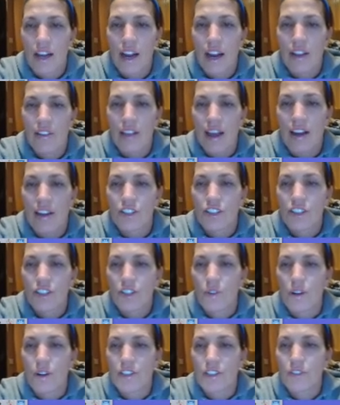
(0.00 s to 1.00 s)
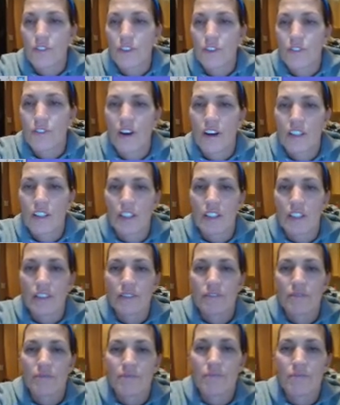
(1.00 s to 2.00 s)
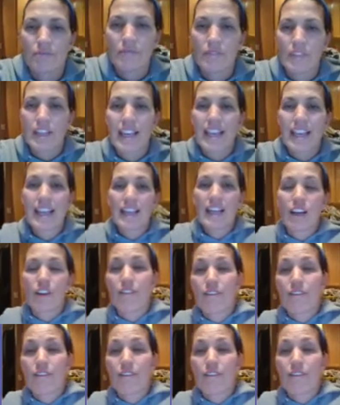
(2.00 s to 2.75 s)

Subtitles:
And that is your equation for your function in